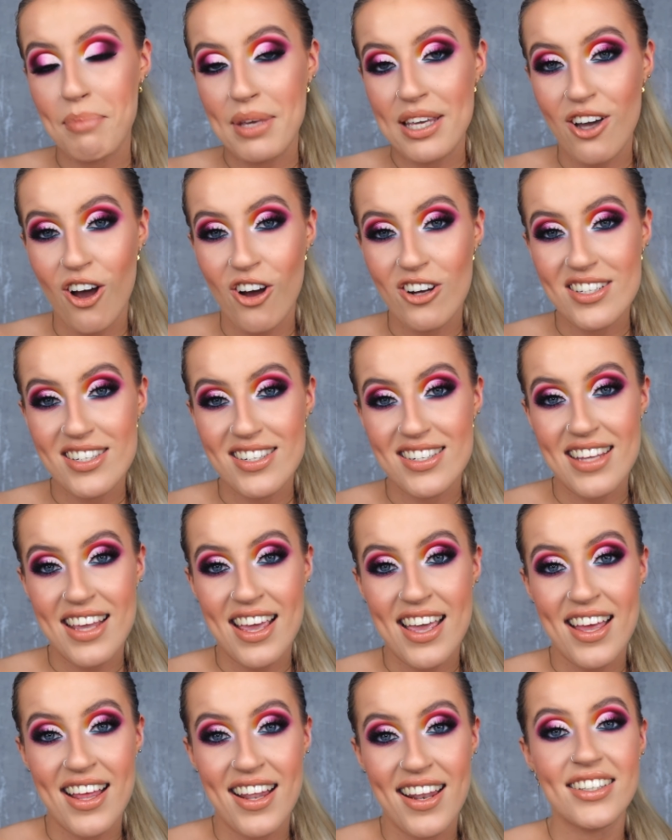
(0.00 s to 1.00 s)
be on
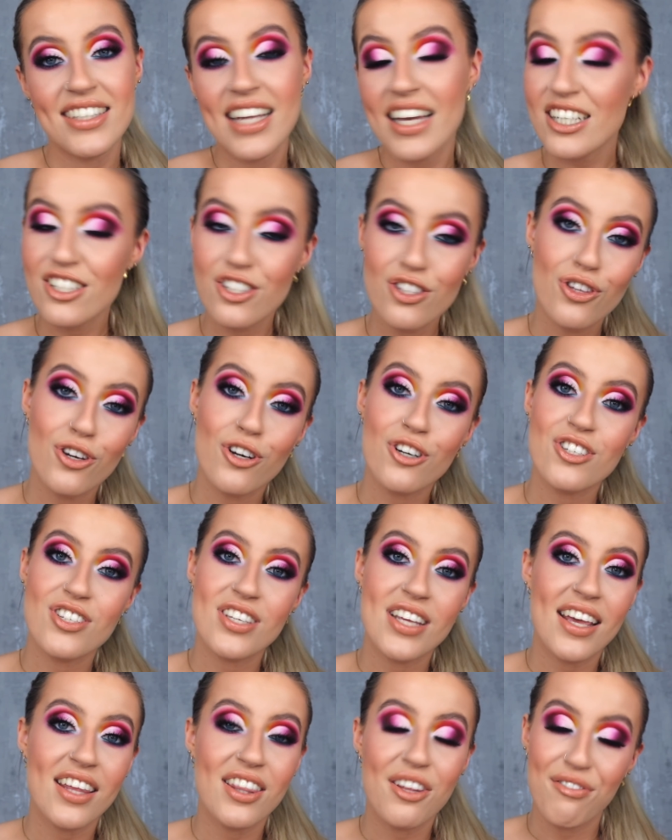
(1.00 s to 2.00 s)
sale next
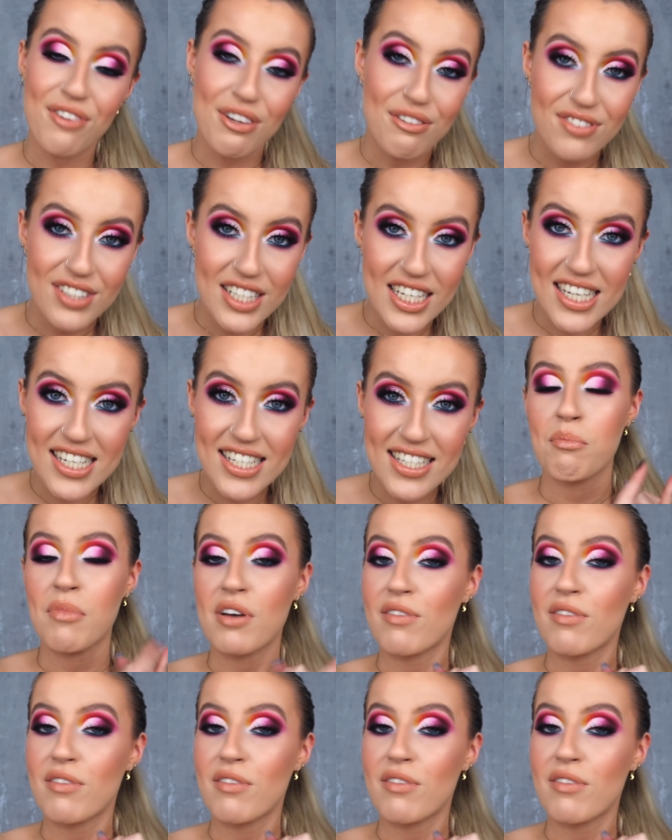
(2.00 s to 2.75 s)
Thursday the 15th.